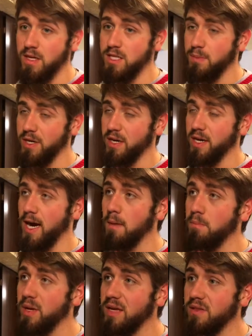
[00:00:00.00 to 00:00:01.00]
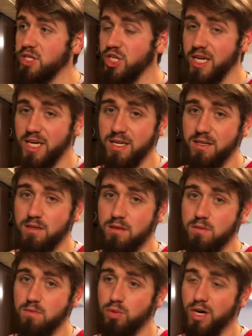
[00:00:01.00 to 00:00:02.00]
depending on how big the chicken
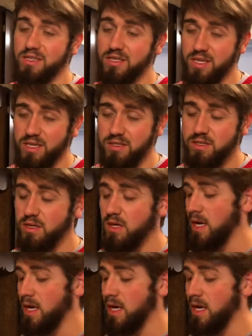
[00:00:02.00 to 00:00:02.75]
breast is,